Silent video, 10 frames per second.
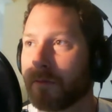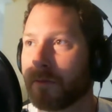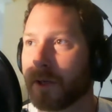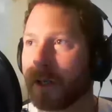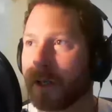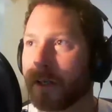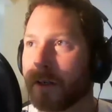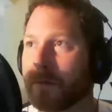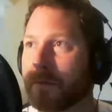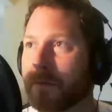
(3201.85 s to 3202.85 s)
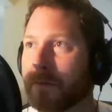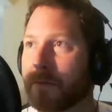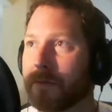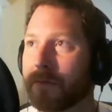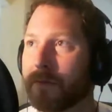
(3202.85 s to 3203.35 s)
What
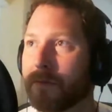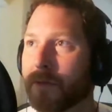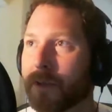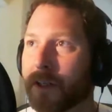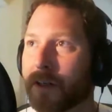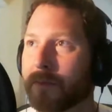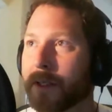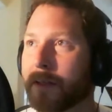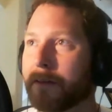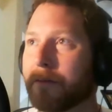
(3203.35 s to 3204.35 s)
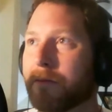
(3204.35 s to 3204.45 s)
do you call them?